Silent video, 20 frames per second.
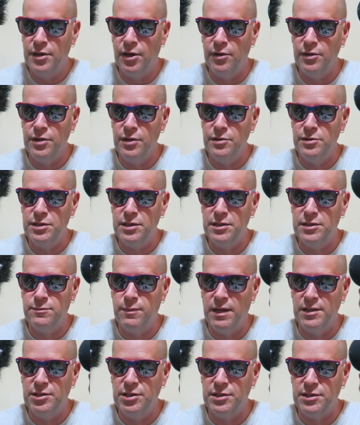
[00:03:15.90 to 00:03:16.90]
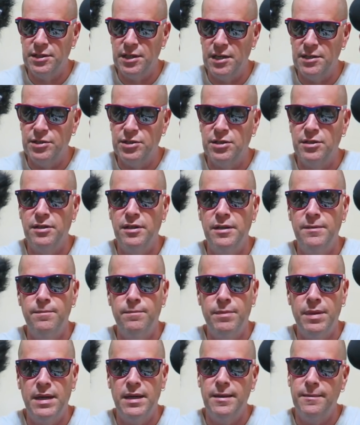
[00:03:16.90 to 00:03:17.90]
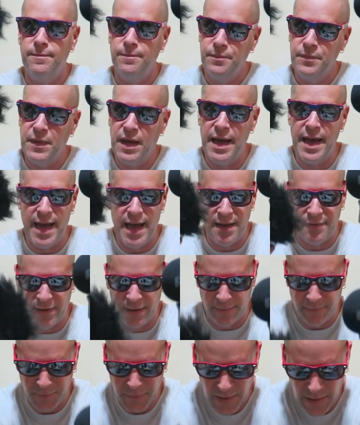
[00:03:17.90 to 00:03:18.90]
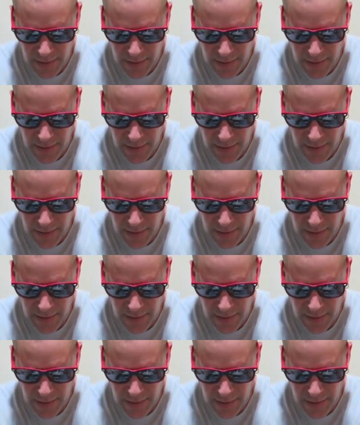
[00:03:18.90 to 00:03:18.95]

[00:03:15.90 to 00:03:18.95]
Don't use it as much as I should, but I have it.